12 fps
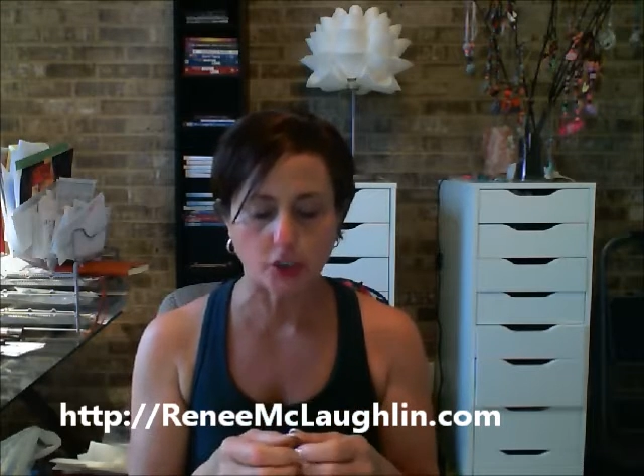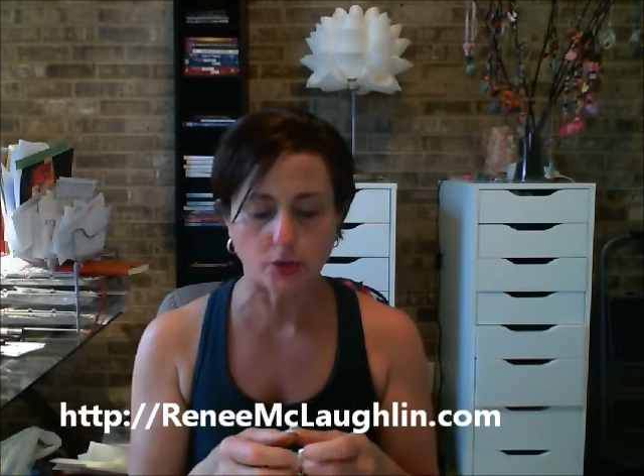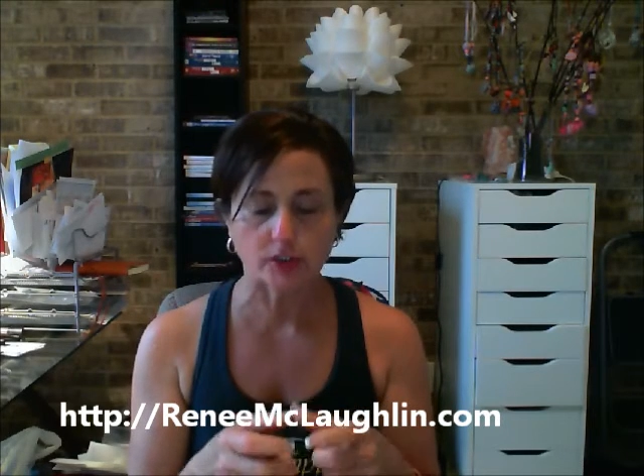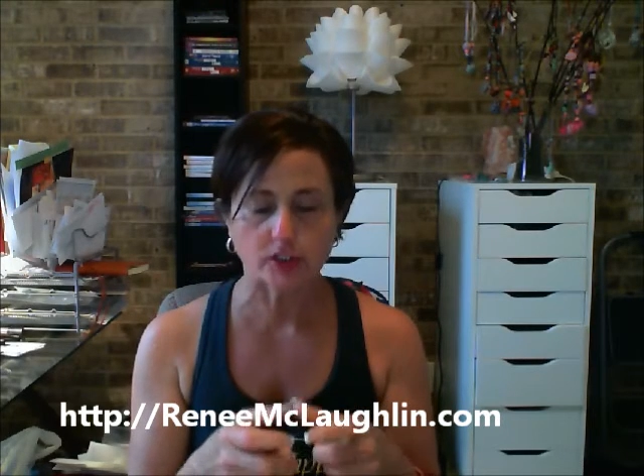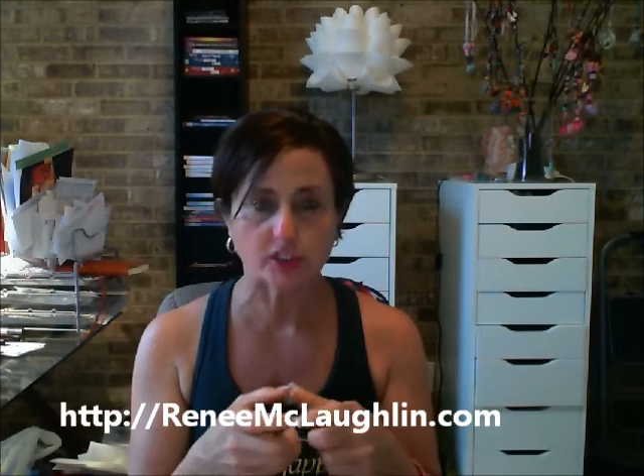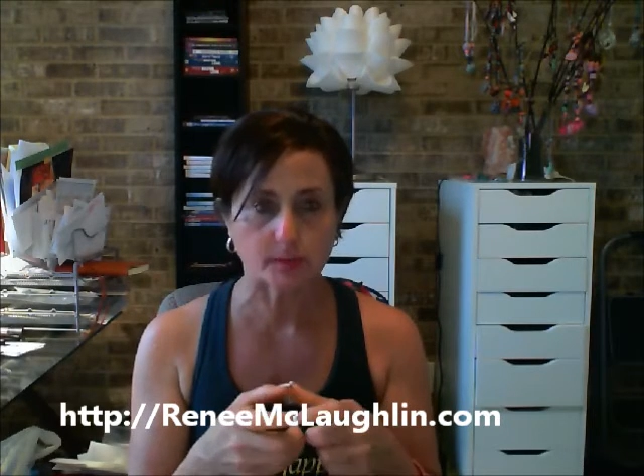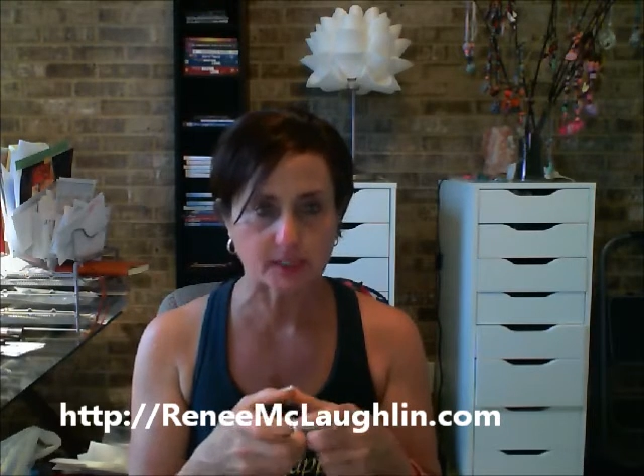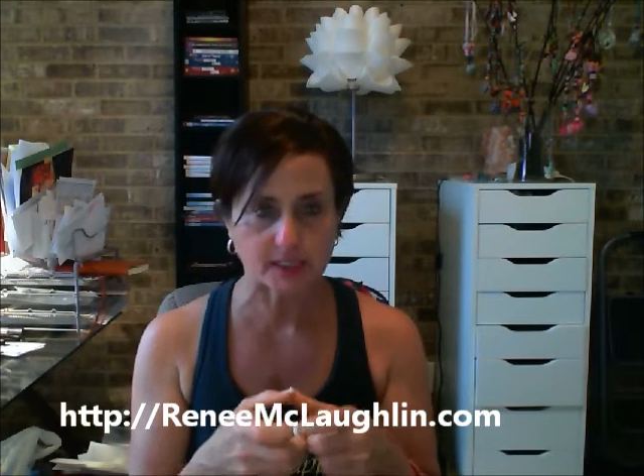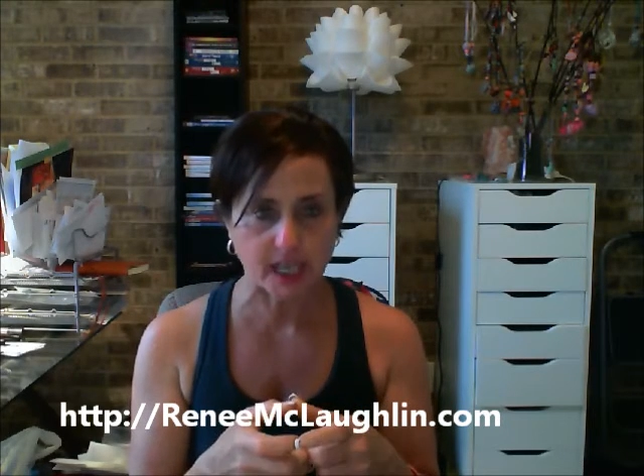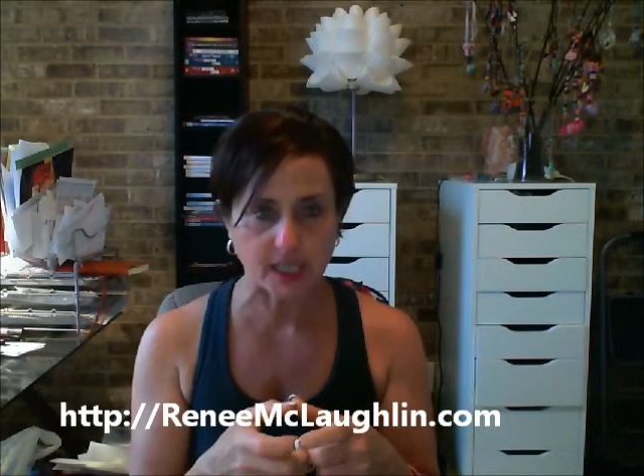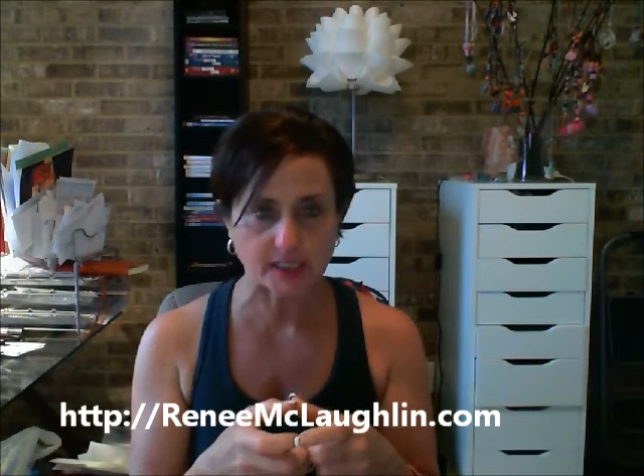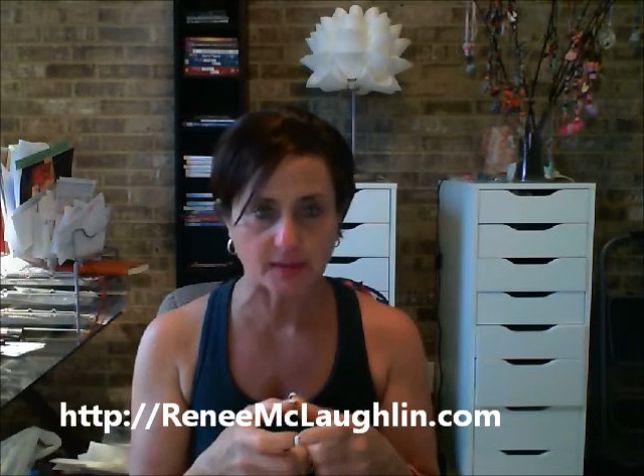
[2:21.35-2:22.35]
used some
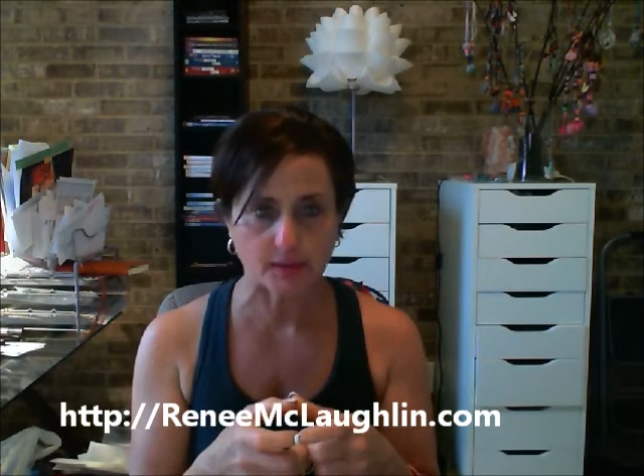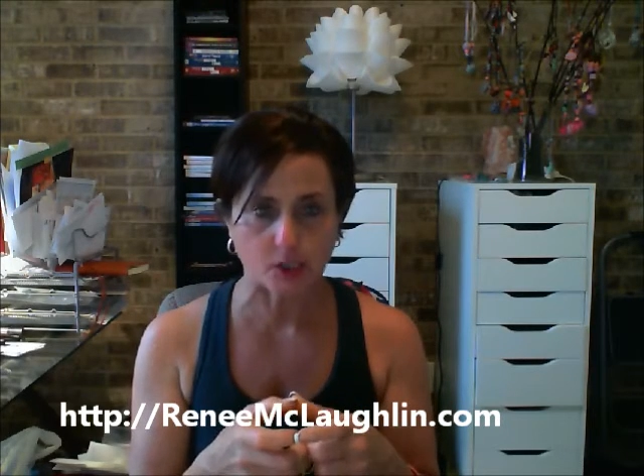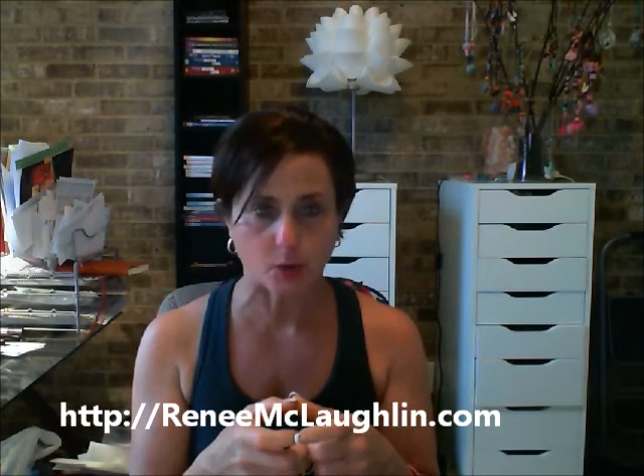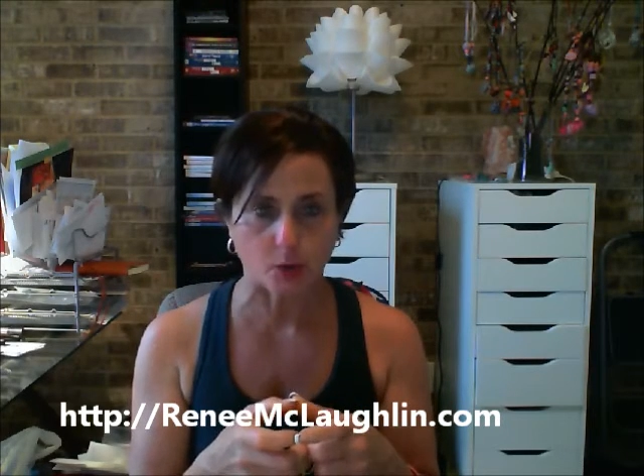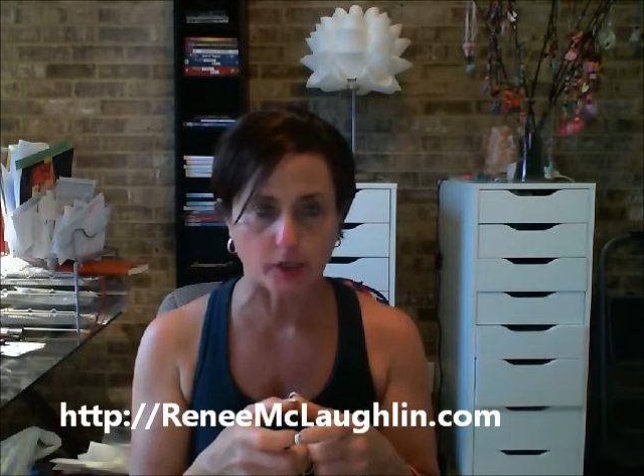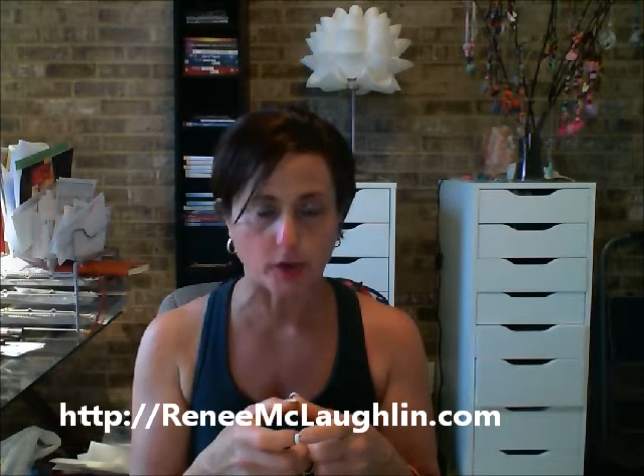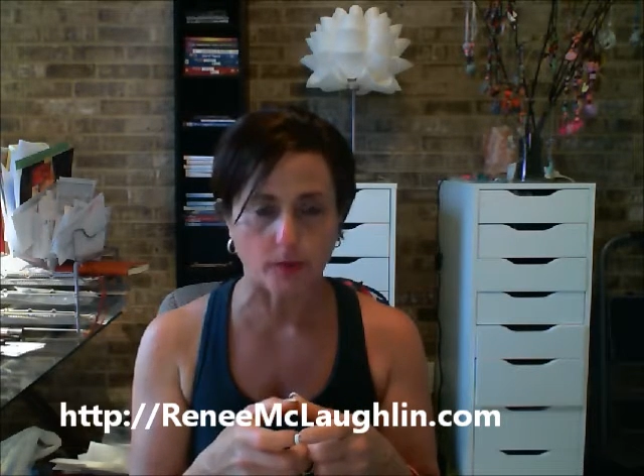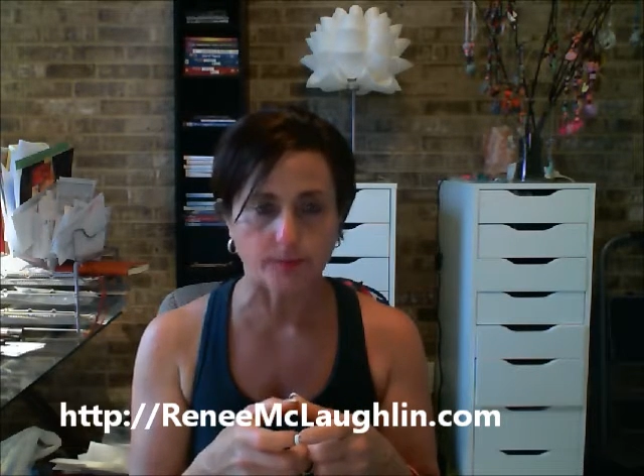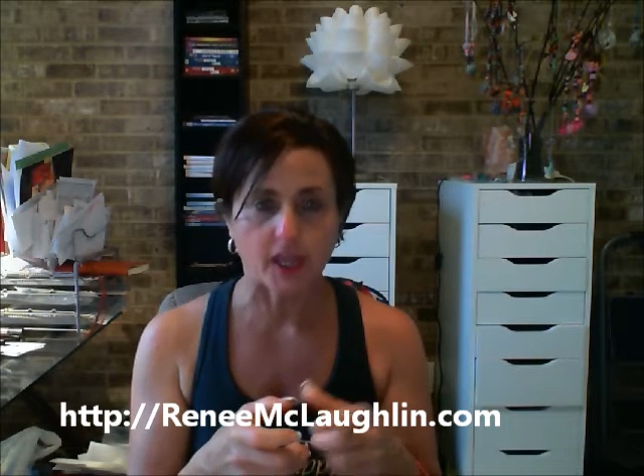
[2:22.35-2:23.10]
sesame oil,